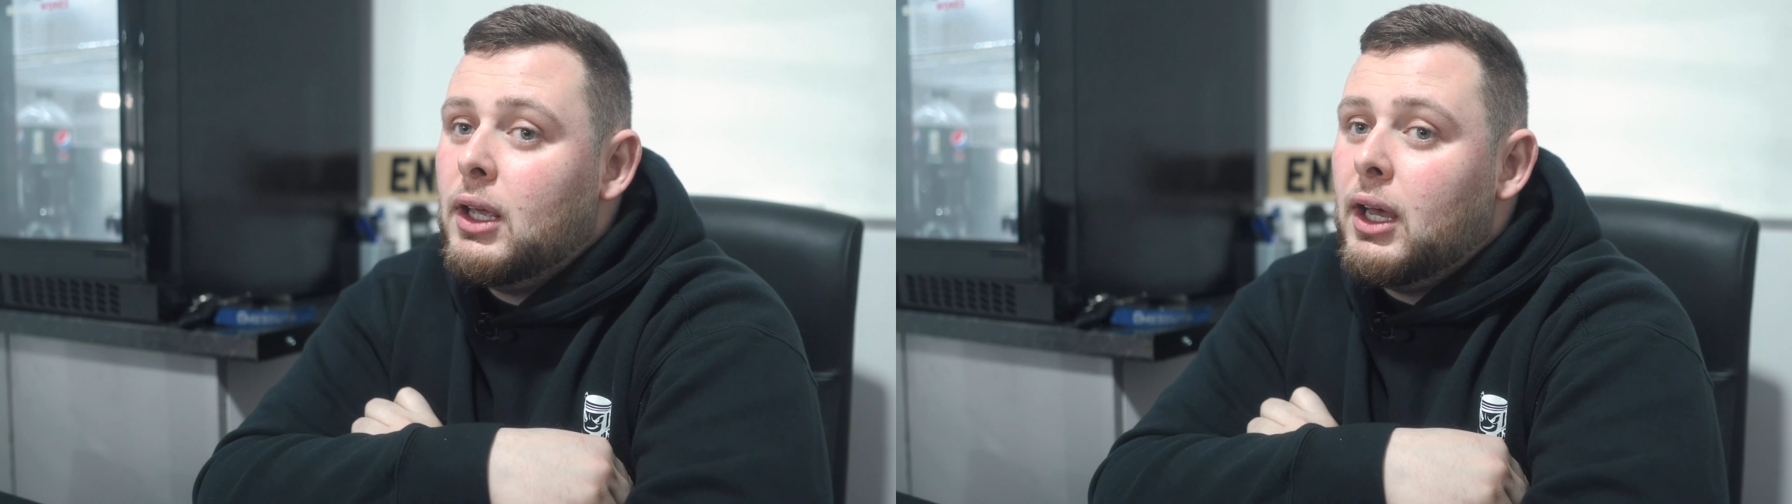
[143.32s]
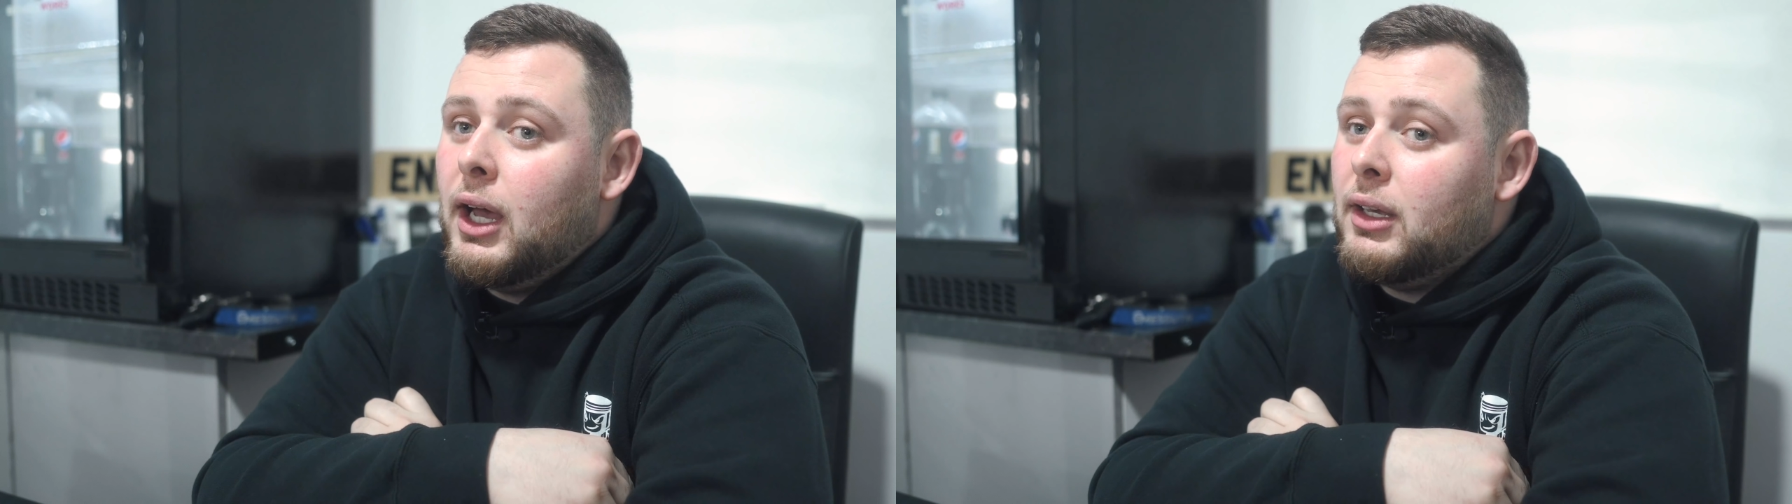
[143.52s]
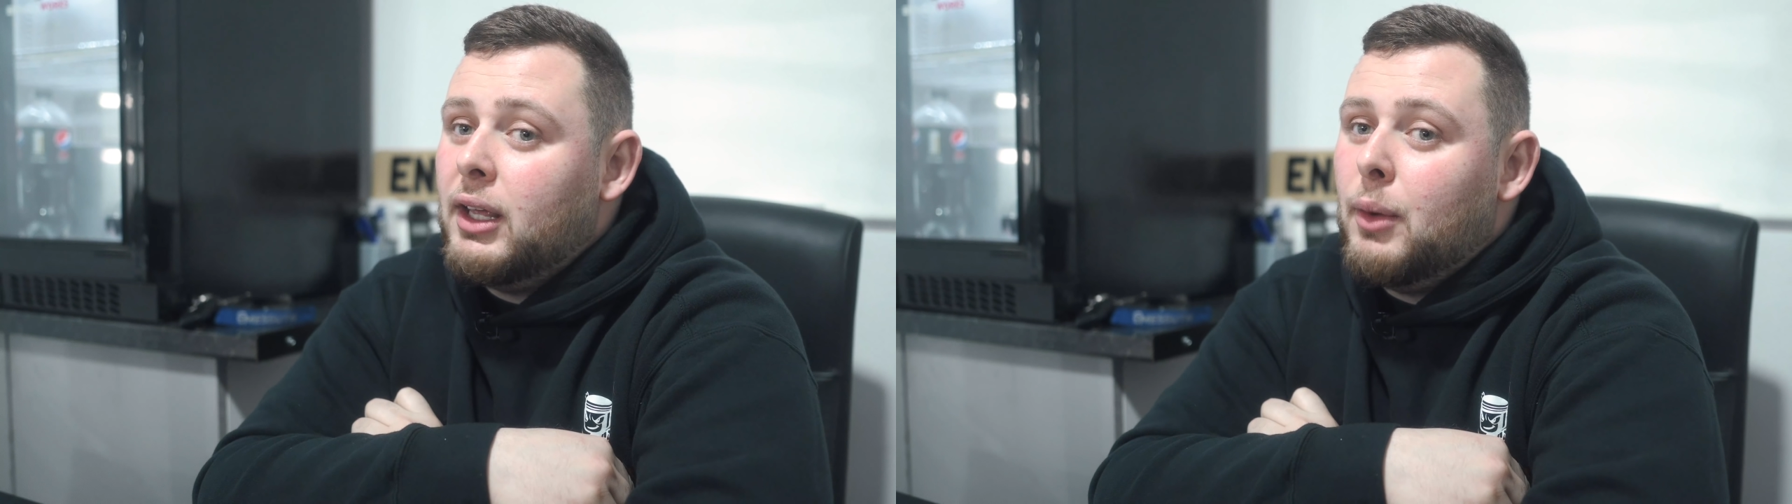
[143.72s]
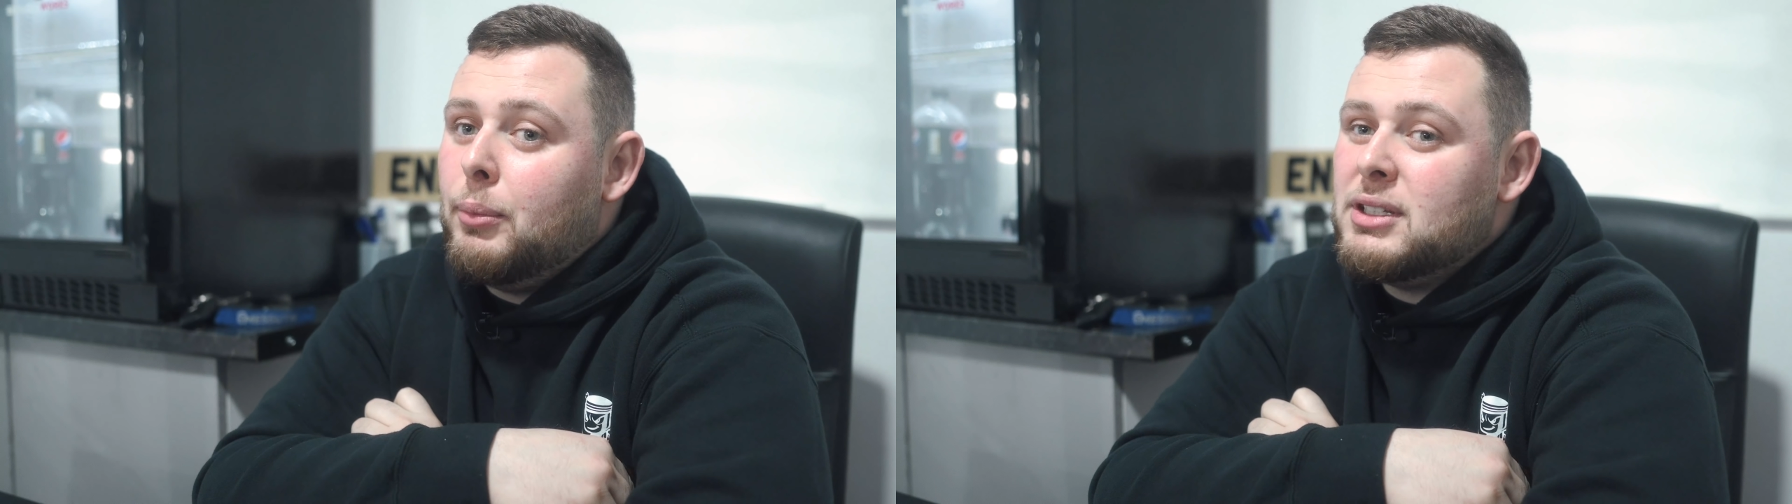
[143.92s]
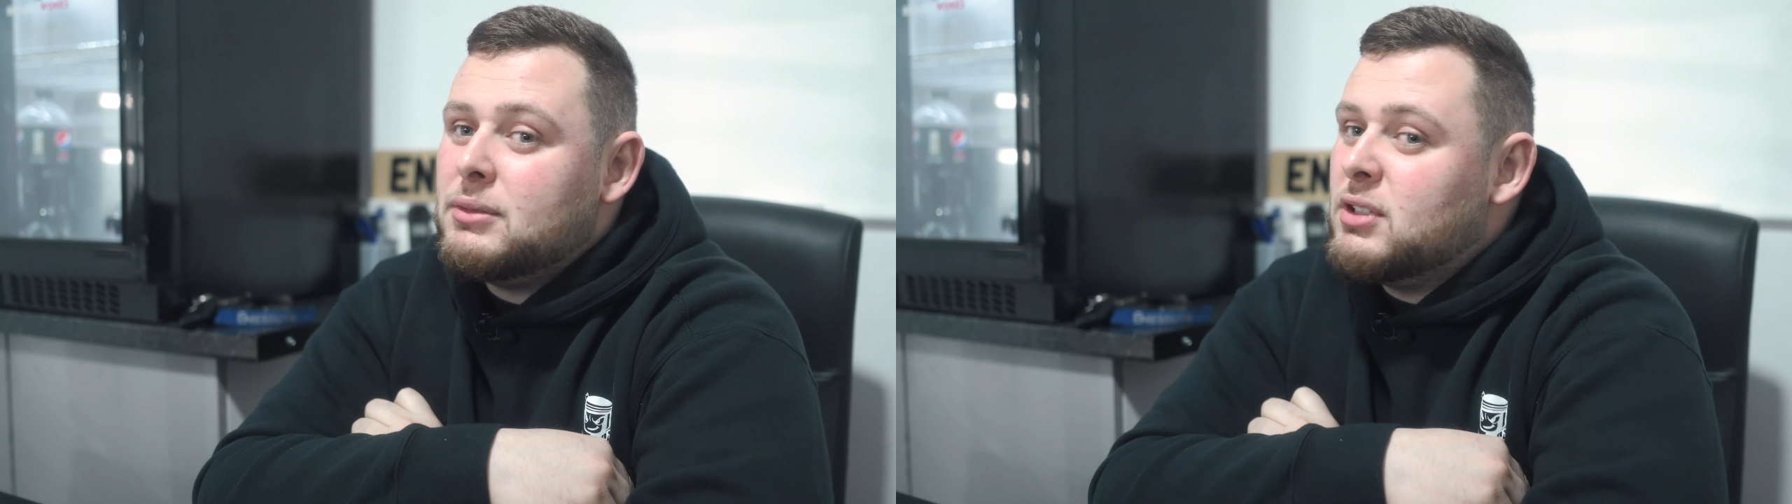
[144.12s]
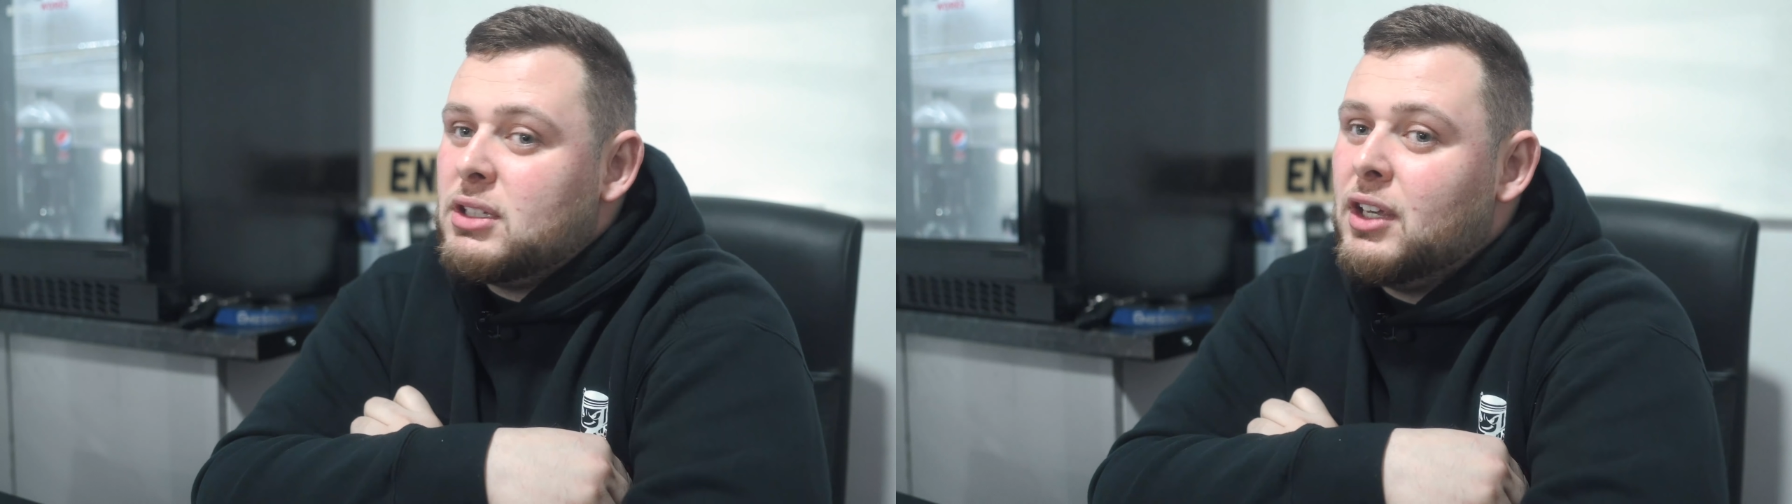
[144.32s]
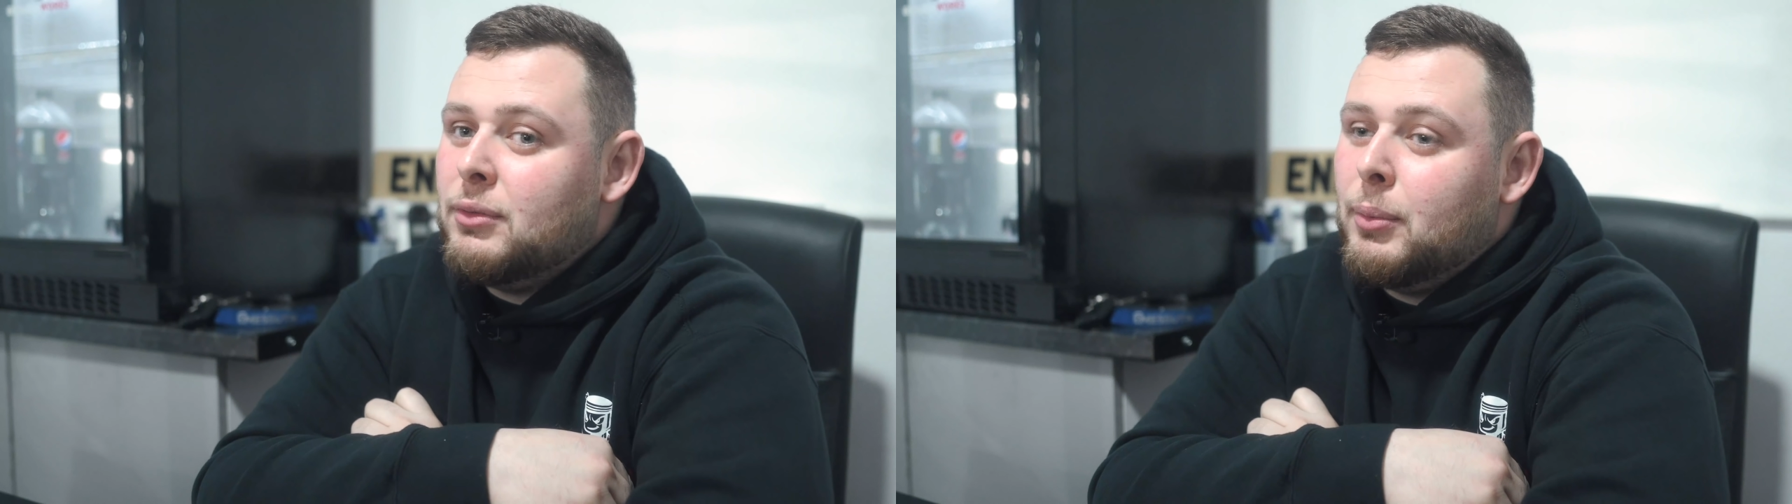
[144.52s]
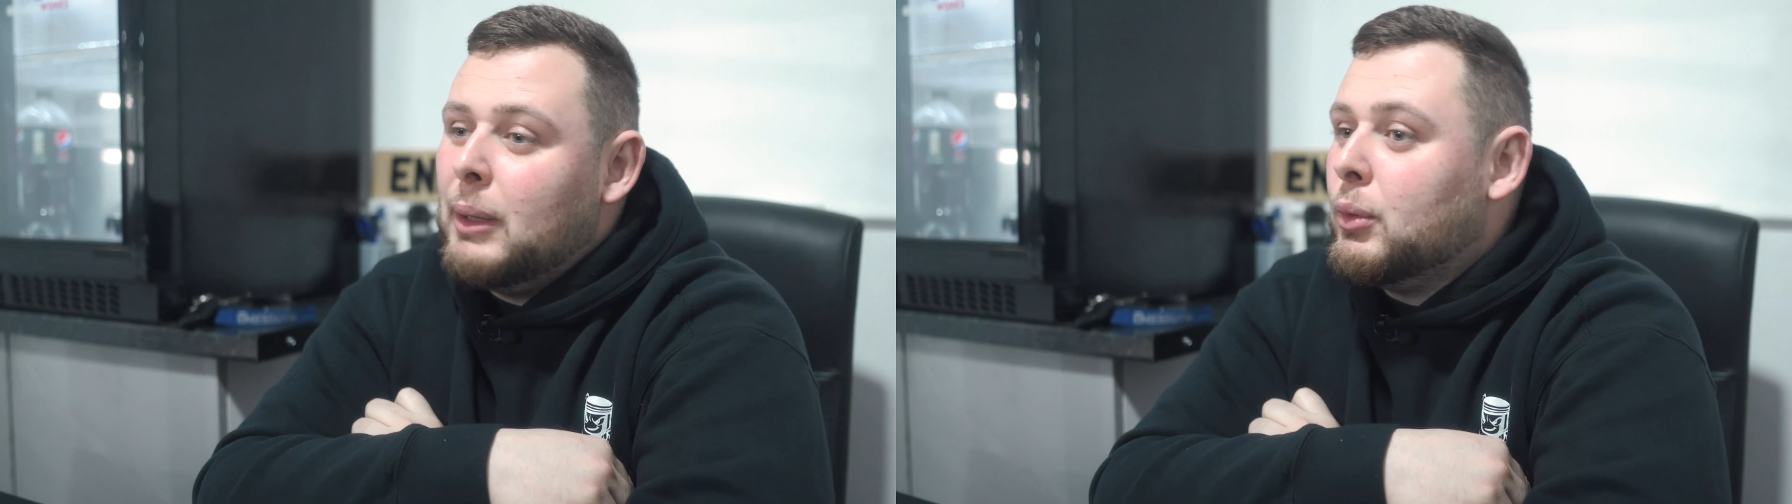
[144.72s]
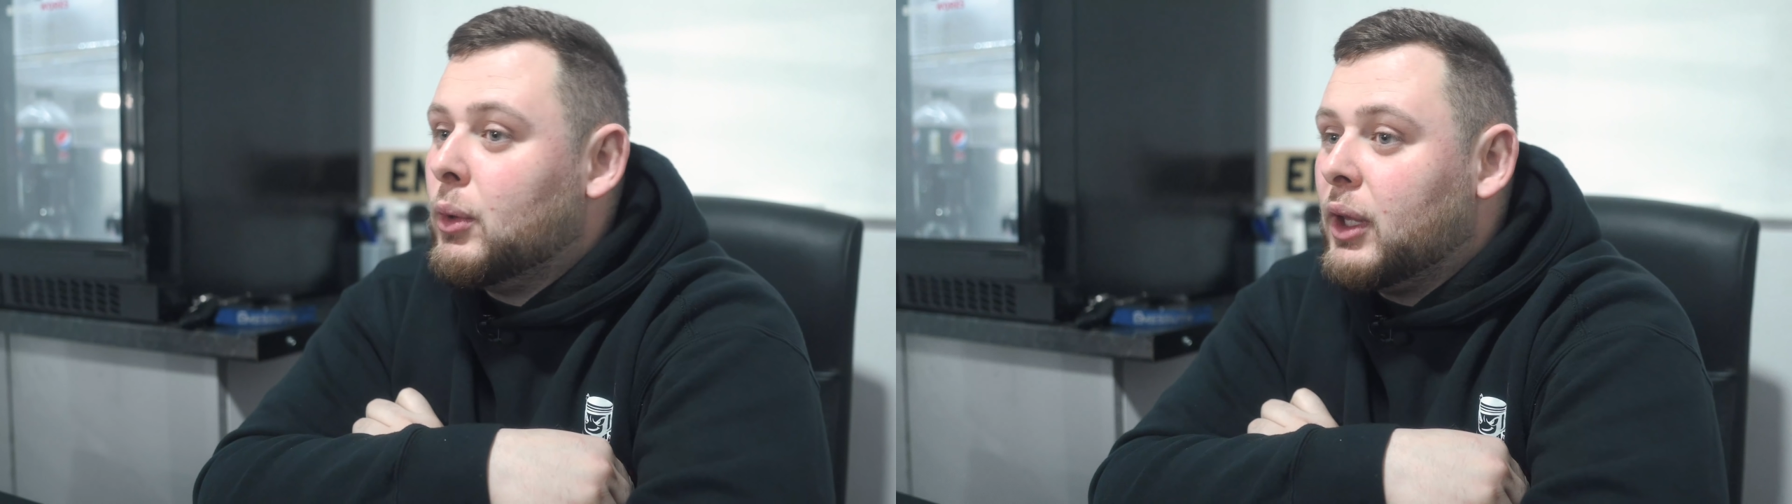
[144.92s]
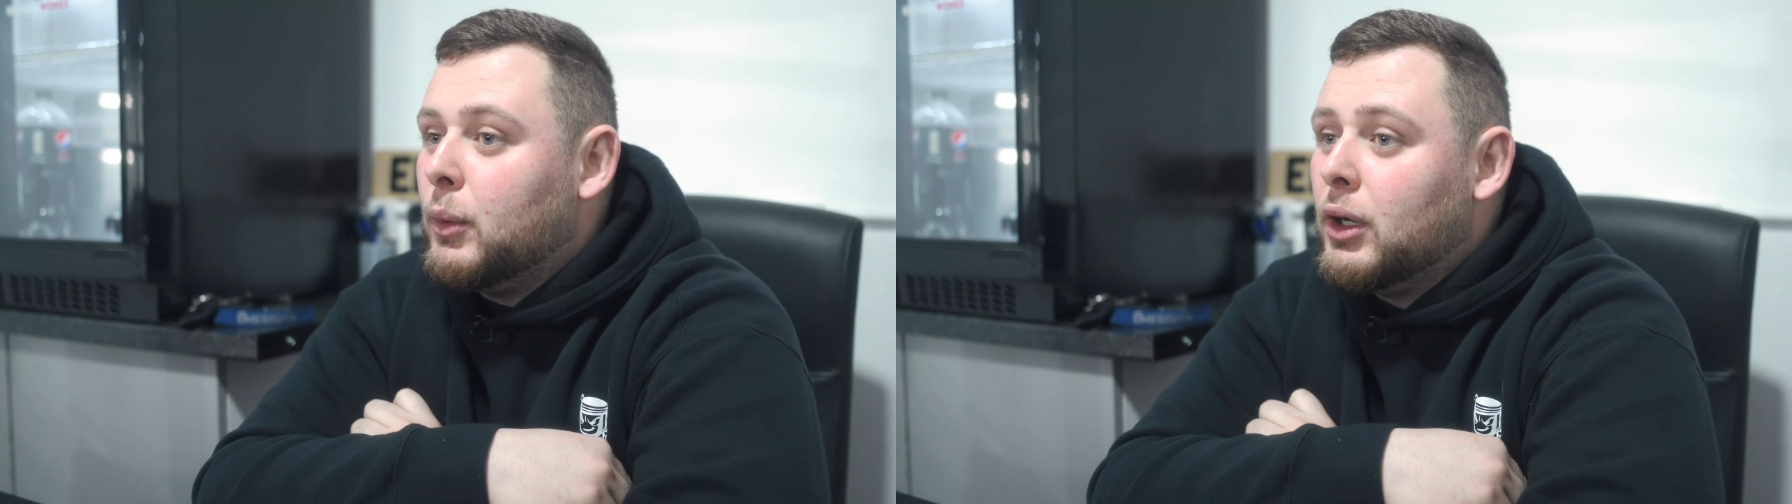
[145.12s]
And yeah, just give the people
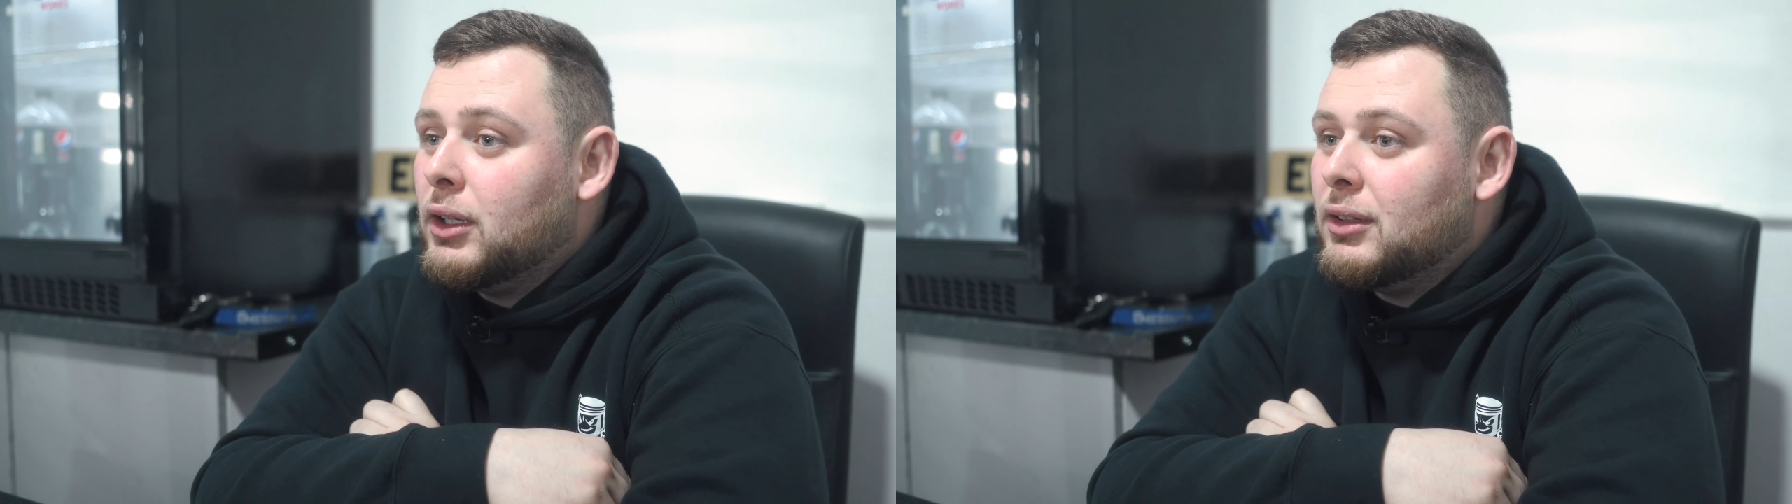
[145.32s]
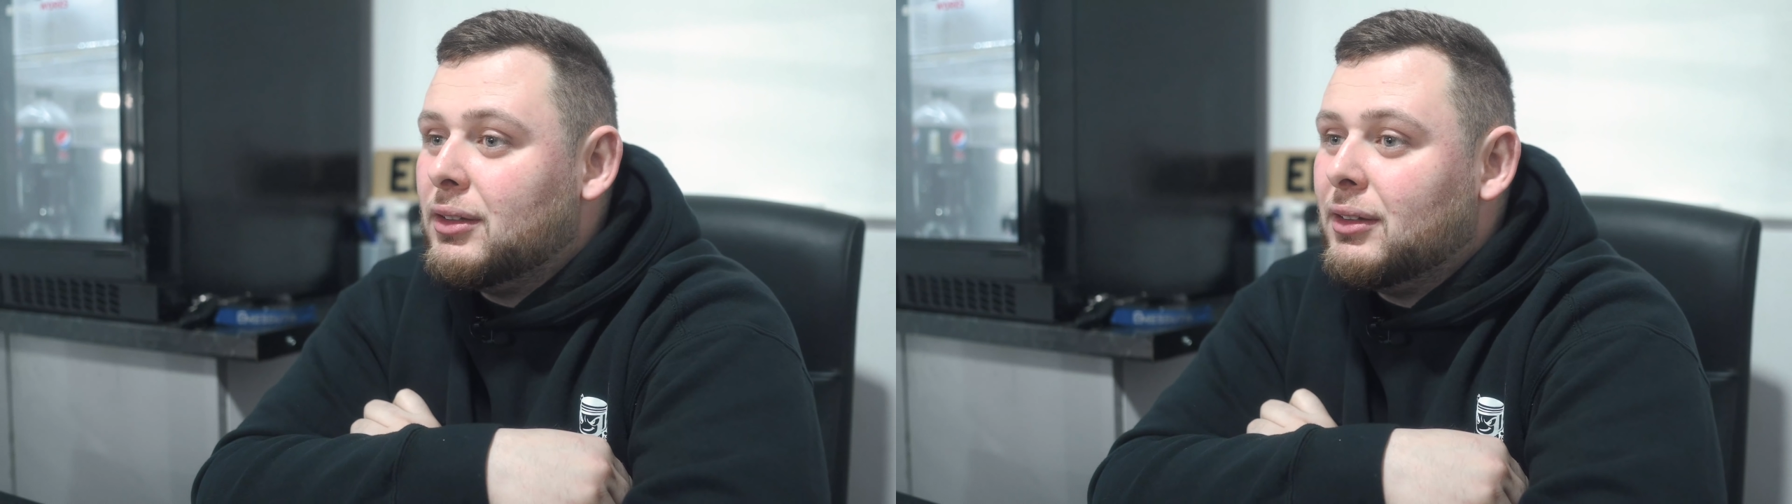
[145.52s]
what they want.